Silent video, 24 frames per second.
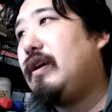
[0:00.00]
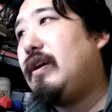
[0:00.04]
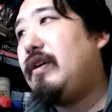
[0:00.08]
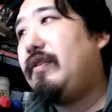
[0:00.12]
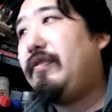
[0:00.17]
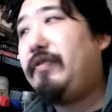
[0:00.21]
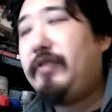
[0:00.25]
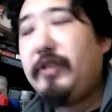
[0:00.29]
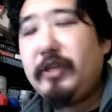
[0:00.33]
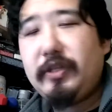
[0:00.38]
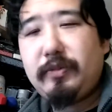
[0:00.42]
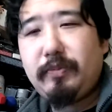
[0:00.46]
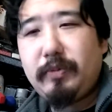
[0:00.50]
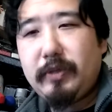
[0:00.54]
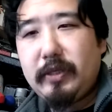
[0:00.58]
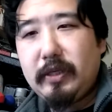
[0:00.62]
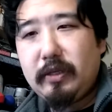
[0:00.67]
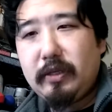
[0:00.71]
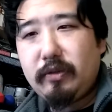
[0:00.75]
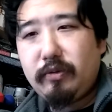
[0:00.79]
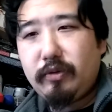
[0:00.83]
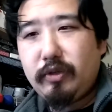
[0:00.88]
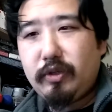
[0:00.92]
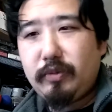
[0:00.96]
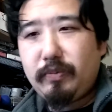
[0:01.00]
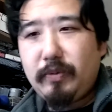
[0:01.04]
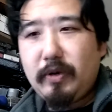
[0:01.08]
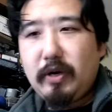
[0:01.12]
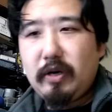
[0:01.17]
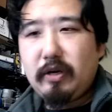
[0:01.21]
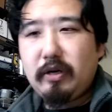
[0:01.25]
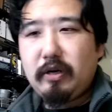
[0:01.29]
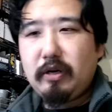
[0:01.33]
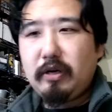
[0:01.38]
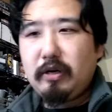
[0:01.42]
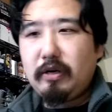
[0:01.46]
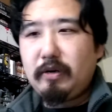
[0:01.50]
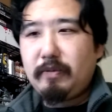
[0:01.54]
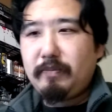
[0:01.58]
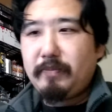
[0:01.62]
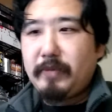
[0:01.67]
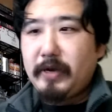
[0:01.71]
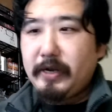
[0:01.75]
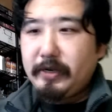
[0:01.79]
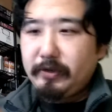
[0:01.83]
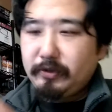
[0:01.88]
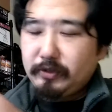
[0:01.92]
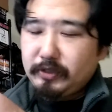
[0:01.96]
This particular sparker,
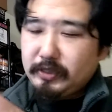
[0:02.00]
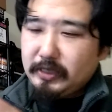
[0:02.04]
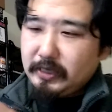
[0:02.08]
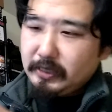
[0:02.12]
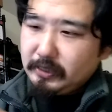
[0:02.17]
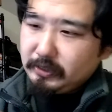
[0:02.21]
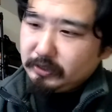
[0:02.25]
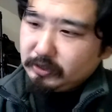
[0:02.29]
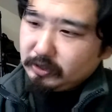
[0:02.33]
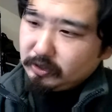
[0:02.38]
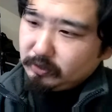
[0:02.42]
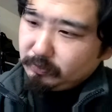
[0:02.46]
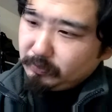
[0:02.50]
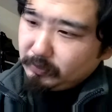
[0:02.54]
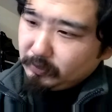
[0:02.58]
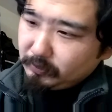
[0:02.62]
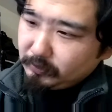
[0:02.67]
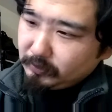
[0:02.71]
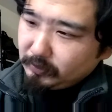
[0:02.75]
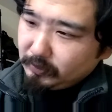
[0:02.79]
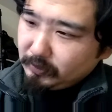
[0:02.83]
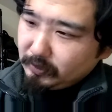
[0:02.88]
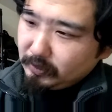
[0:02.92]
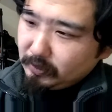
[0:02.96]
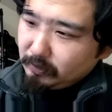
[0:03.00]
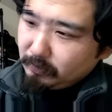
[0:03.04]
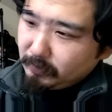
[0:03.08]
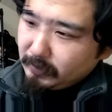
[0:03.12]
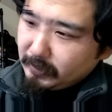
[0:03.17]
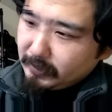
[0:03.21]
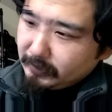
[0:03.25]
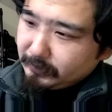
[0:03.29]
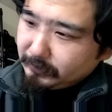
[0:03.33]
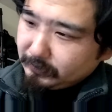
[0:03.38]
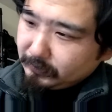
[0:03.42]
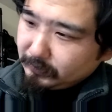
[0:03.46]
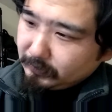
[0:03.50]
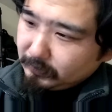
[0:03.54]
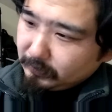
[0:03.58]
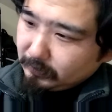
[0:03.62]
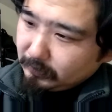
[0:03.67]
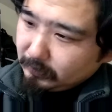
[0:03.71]
my understanding is it's built in the US.